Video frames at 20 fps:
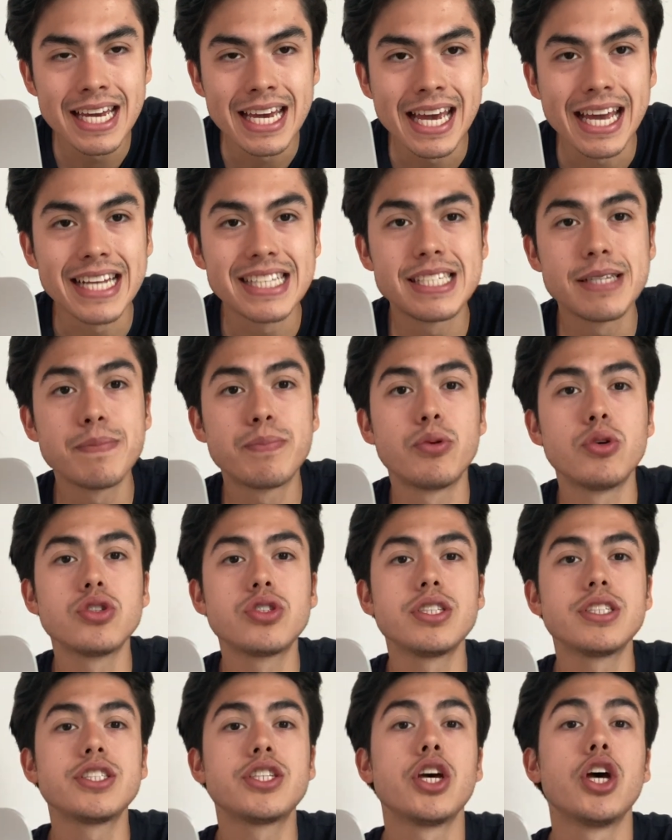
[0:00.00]
it's
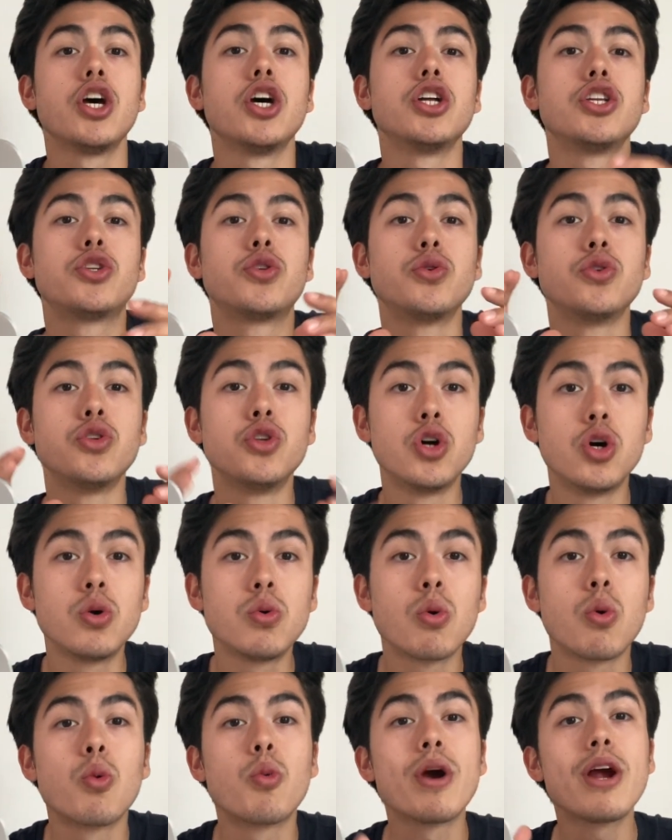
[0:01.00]
important to know
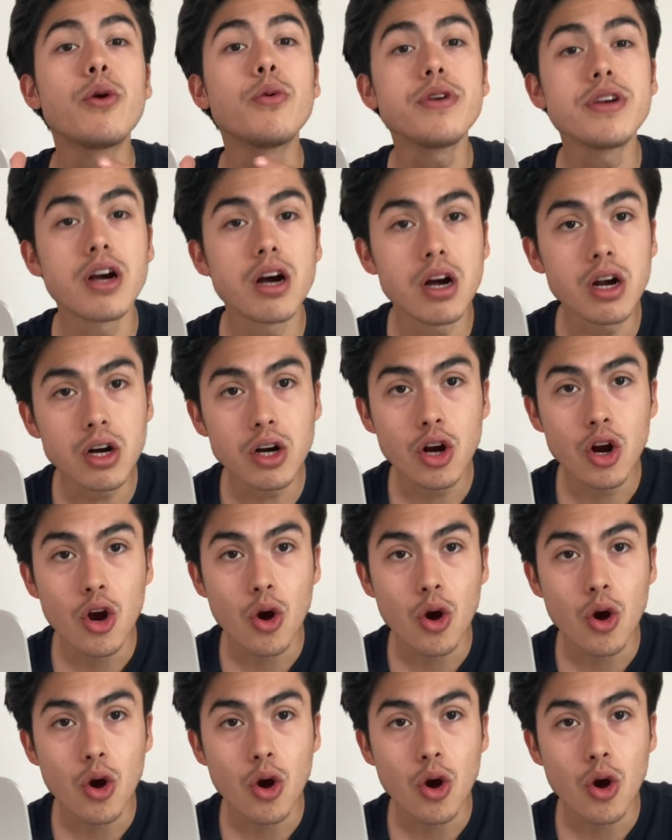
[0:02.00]
where we are